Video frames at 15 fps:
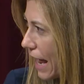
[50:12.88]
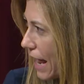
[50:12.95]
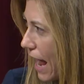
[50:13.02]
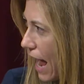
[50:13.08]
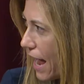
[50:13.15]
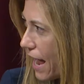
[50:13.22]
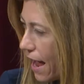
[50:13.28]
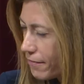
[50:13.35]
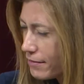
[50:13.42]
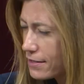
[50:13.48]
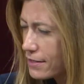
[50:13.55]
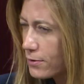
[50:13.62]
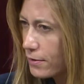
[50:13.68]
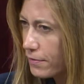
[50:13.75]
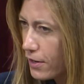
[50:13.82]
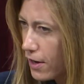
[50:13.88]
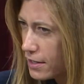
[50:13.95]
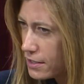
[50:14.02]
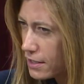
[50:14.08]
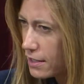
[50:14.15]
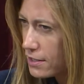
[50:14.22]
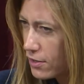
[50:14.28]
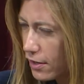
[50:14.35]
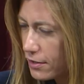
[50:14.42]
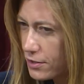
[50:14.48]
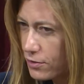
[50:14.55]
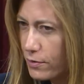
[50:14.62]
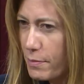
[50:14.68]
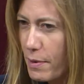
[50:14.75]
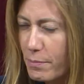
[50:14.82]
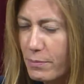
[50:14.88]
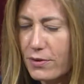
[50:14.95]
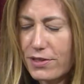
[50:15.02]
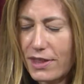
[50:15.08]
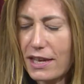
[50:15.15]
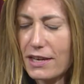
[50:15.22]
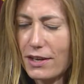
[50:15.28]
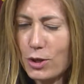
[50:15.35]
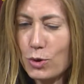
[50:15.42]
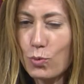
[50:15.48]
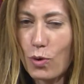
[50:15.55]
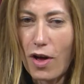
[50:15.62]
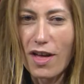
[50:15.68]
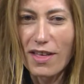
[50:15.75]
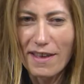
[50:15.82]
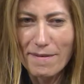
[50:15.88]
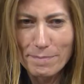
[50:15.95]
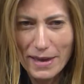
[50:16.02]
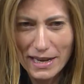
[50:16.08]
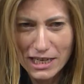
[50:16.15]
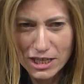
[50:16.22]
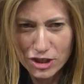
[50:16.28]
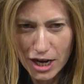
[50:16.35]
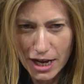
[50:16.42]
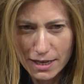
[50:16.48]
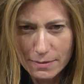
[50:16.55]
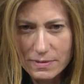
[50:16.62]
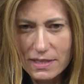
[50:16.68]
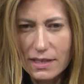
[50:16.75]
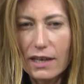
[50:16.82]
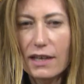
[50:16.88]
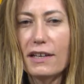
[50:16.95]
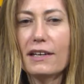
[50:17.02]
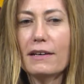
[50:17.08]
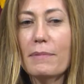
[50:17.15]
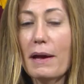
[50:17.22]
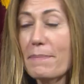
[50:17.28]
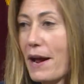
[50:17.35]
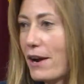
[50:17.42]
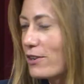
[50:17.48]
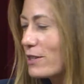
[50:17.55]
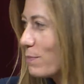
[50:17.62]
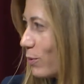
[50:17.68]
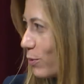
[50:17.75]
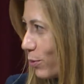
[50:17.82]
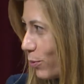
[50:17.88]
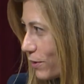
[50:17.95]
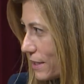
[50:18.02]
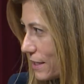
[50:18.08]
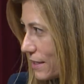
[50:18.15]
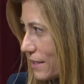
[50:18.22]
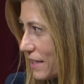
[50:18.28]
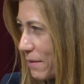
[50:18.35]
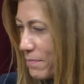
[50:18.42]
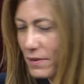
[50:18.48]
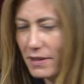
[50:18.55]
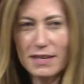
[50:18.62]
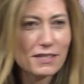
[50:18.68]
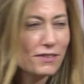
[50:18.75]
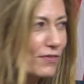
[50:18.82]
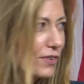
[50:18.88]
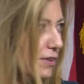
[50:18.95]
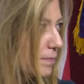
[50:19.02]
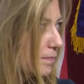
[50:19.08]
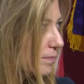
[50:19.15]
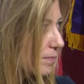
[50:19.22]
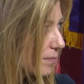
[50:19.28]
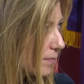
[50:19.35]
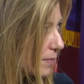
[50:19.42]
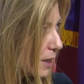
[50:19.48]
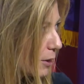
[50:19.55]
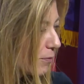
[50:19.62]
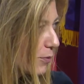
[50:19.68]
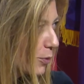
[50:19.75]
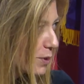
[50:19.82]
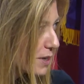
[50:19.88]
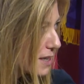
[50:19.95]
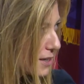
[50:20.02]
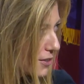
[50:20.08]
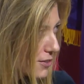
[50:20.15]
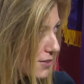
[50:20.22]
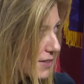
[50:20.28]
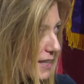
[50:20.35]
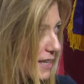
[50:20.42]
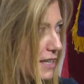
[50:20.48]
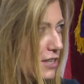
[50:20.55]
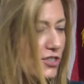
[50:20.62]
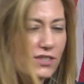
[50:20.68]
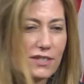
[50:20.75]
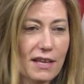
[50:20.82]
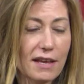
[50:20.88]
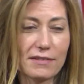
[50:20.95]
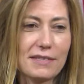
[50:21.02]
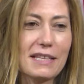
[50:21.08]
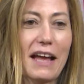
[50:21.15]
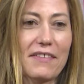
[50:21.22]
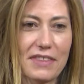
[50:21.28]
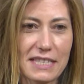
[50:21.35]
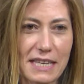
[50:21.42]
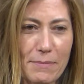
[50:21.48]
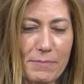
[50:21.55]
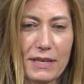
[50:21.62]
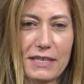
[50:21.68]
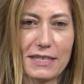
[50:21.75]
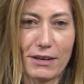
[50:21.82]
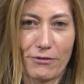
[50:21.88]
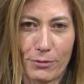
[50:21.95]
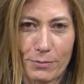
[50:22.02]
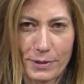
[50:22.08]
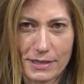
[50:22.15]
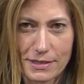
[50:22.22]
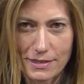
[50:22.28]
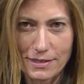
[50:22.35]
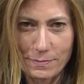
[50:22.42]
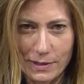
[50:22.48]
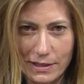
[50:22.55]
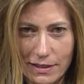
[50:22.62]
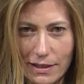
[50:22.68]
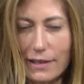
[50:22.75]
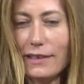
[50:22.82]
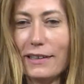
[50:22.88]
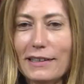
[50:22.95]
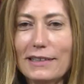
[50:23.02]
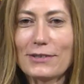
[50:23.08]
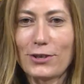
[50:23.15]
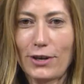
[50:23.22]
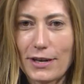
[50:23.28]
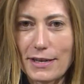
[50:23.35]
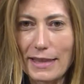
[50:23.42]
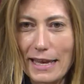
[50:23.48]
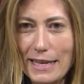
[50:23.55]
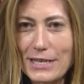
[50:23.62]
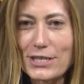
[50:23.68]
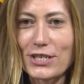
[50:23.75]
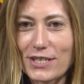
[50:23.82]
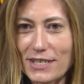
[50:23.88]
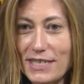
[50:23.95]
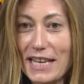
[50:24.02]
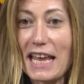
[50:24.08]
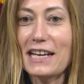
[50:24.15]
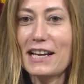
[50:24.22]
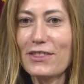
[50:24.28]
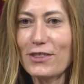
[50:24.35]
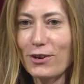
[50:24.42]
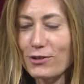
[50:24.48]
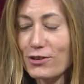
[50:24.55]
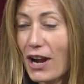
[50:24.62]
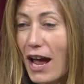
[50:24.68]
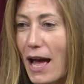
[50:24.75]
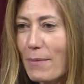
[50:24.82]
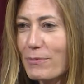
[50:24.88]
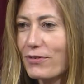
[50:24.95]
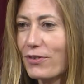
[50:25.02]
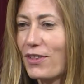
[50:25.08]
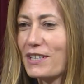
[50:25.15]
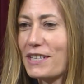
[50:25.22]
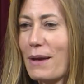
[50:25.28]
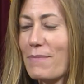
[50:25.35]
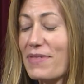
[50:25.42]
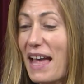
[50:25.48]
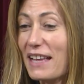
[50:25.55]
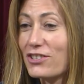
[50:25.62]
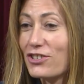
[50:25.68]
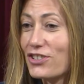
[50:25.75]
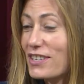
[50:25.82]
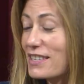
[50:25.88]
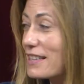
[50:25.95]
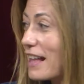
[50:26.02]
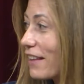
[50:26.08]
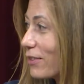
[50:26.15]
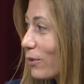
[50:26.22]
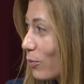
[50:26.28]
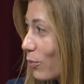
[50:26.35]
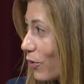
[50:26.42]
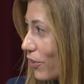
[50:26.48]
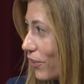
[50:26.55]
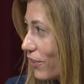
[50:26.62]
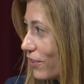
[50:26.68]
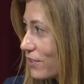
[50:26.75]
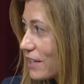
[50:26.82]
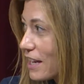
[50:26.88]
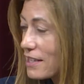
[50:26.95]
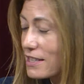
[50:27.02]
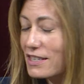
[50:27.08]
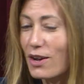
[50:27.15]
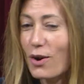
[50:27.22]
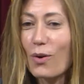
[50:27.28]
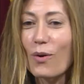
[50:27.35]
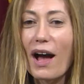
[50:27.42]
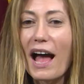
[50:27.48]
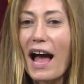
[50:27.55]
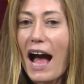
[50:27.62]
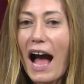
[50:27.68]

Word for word: And I, I have to sort of caution us all to remember that you will all have many jobs. My parents both worked at the same place for, you know, forty years each. Not the same place, different places, but sorry, they each stayed in their jobs for a long time. That's just not the world. And mm-hmm. so